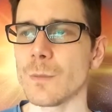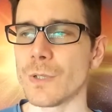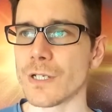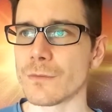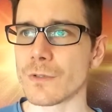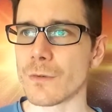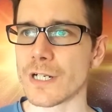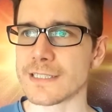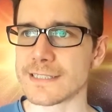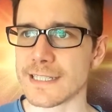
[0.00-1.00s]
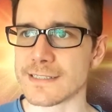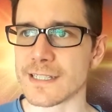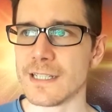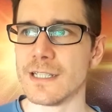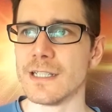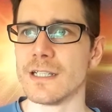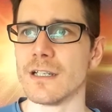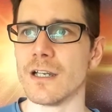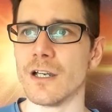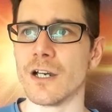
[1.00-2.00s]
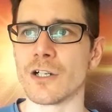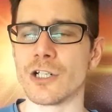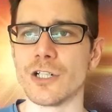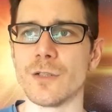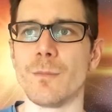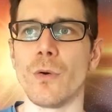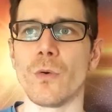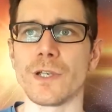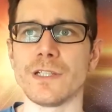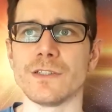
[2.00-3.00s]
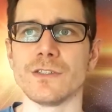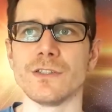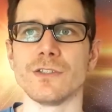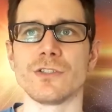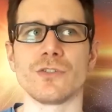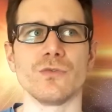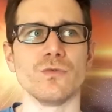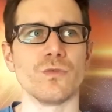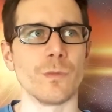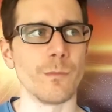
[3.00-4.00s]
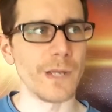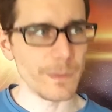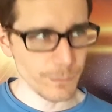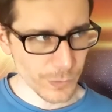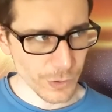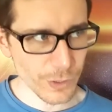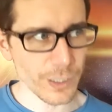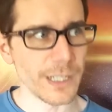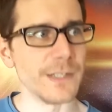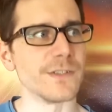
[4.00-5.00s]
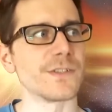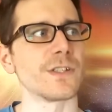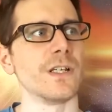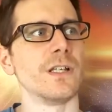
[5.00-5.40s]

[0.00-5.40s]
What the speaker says: but what I want to say is a good point to remember is